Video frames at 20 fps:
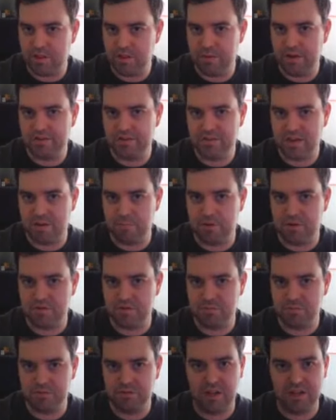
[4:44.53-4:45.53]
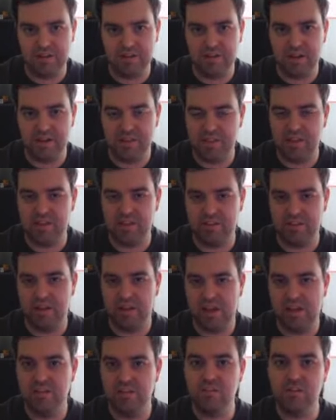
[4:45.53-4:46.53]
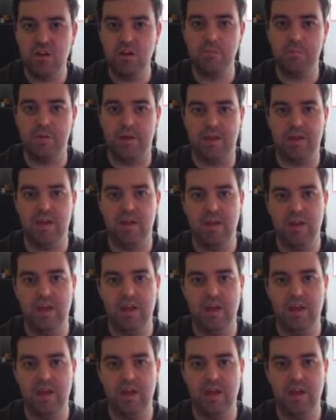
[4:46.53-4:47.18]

the best game possible, and I think that it's going to be.